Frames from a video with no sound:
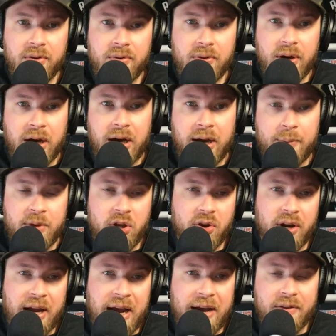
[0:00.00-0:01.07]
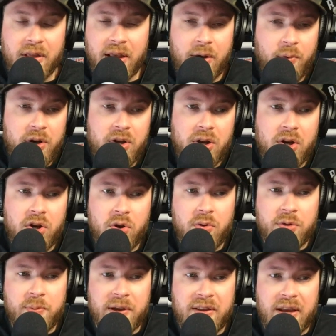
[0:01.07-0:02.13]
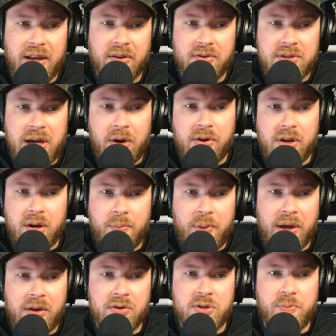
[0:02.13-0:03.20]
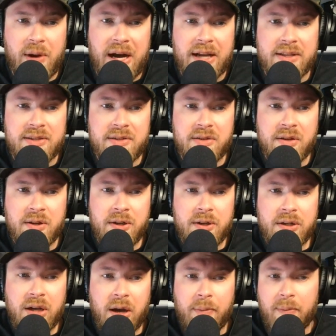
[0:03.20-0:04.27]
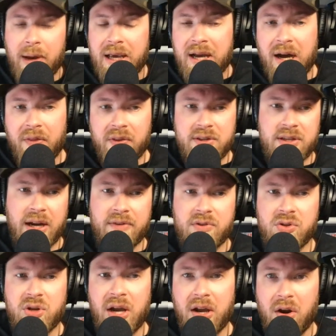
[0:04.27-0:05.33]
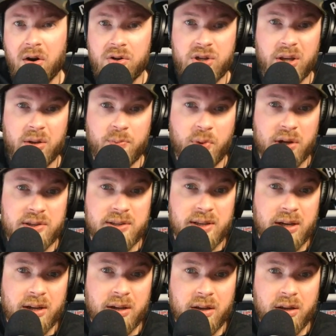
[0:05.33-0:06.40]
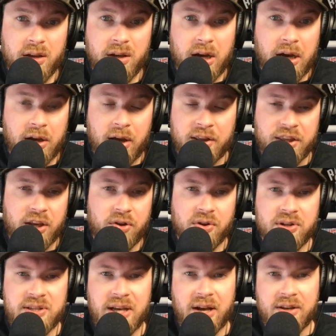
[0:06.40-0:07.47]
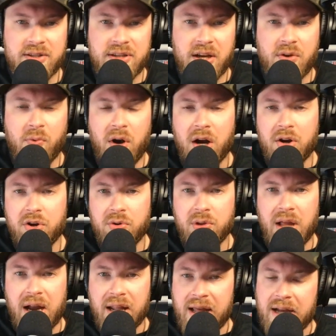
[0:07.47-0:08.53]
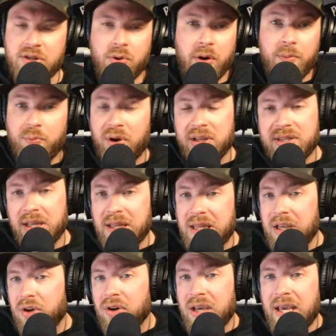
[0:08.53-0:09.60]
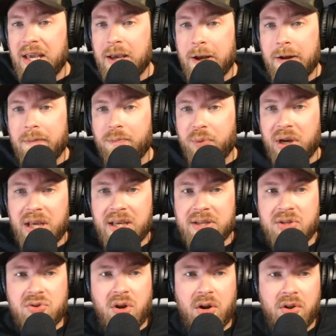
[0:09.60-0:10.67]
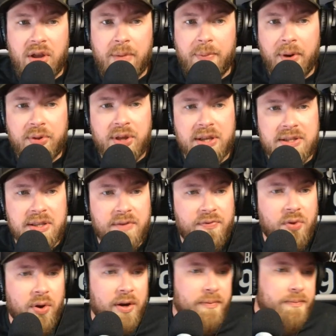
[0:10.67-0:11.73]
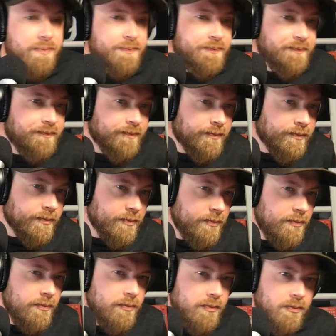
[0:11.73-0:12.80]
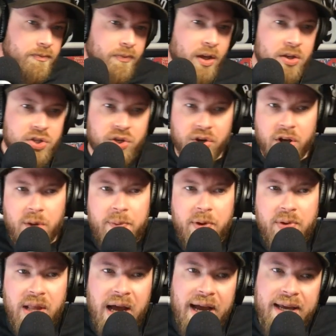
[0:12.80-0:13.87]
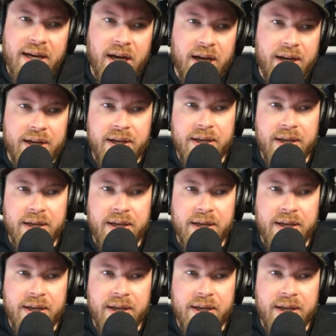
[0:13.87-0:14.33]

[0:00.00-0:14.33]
You're going to have, like, what are you going to do with McDaniels? How are you going to pick your spots? Mike Conley is going to have to try and guard Jalen Brunson. I think you're going to see Alexander-Walker do a lot of that. Torian Prince in theory, but he's struggled on both ends of the floor. So you're going to be relying on